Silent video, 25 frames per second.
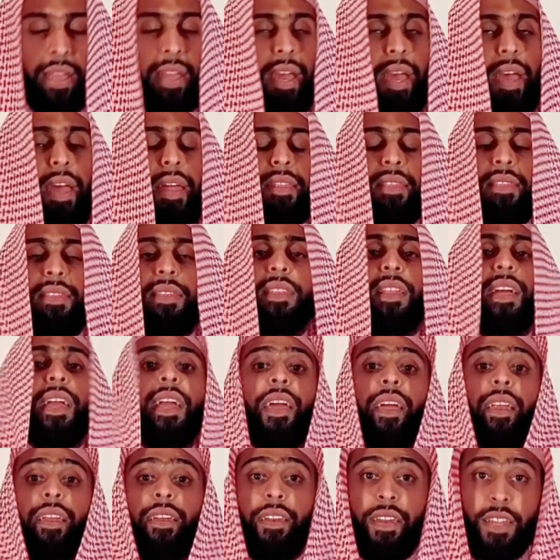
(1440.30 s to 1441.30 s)
And
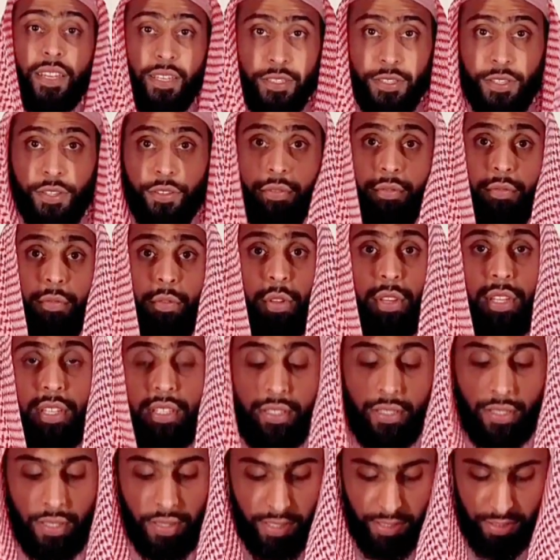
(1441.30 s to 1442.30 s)
the reason for
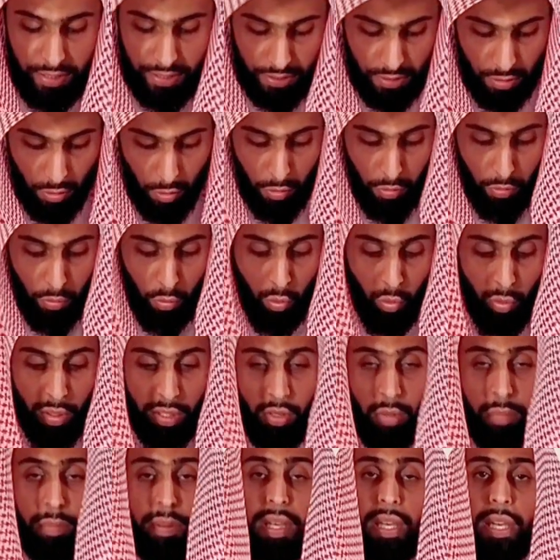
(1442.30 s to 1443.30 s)
this is
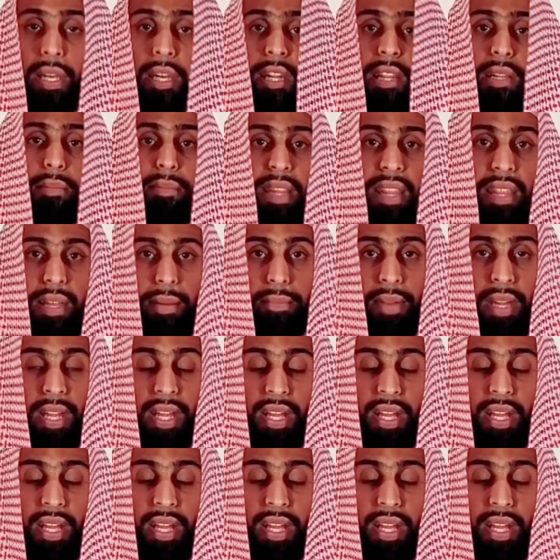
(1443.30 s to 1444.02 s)
one opinion in the madhab.